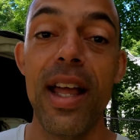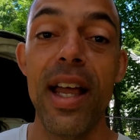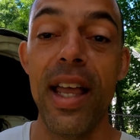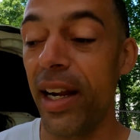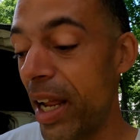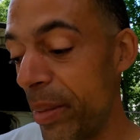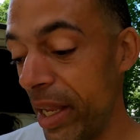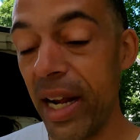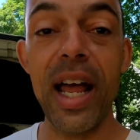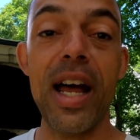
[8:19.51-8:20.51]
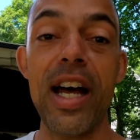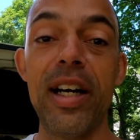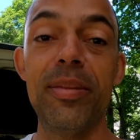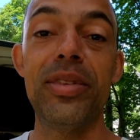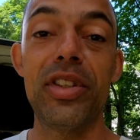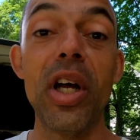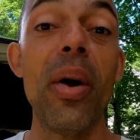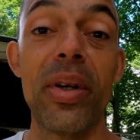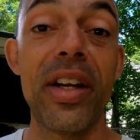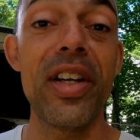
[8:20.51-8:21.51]
And I mean, I'm
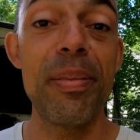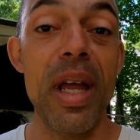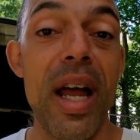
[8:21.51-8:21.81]
stoked. I couldn't be.